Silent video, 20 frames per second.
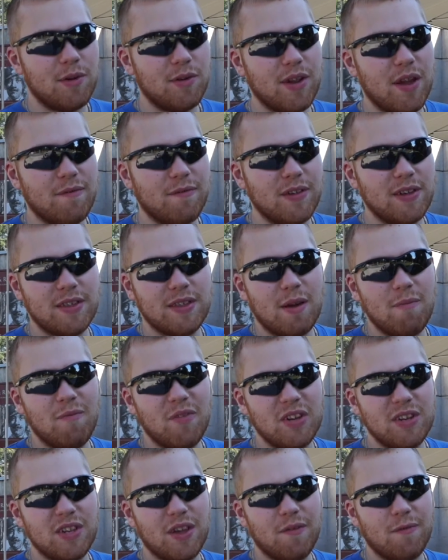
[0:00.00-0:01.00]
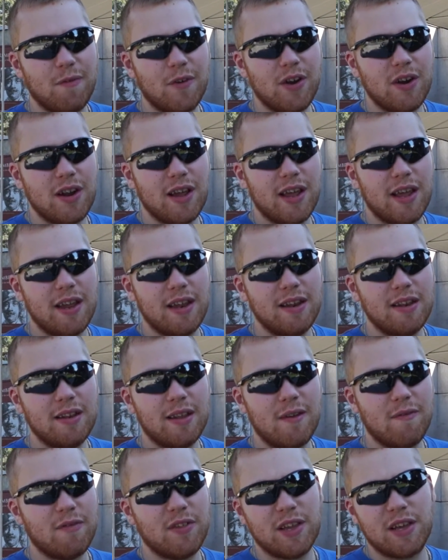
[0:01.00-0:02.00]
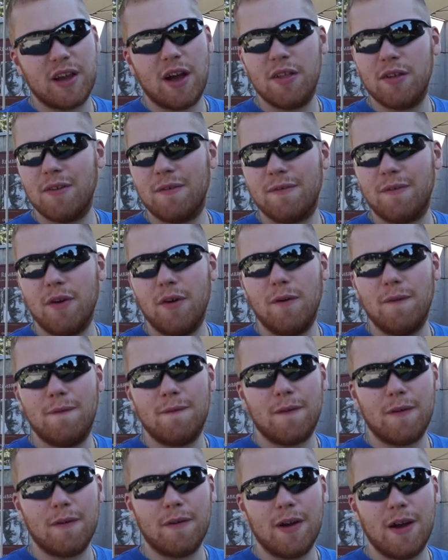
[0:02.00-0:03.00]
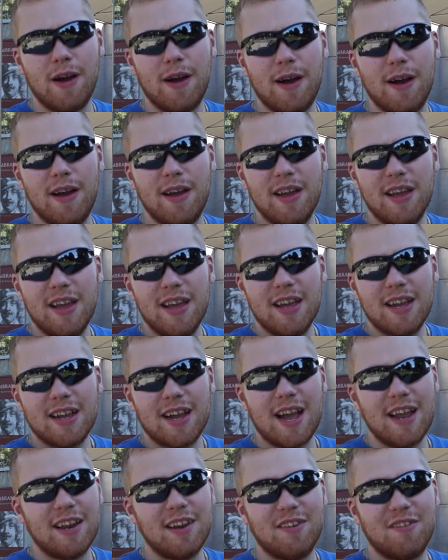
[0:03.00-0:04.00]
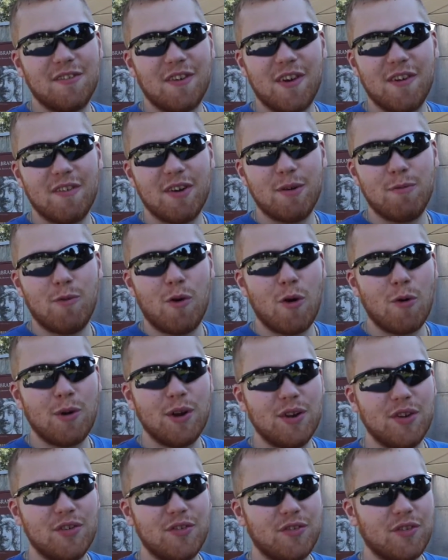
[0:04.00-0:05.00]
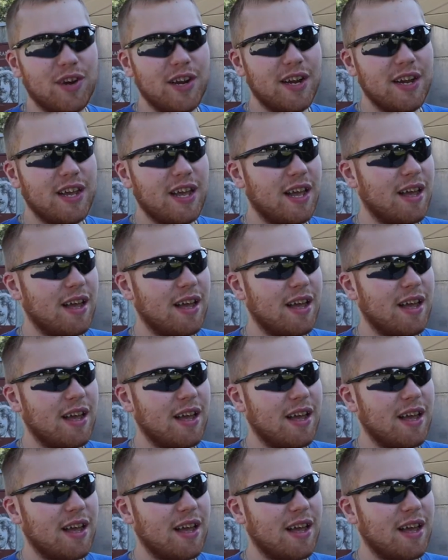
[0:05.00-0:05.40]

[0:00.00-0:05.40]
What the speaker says: definitely something different and definitely colorful for kind of dreary Warren Street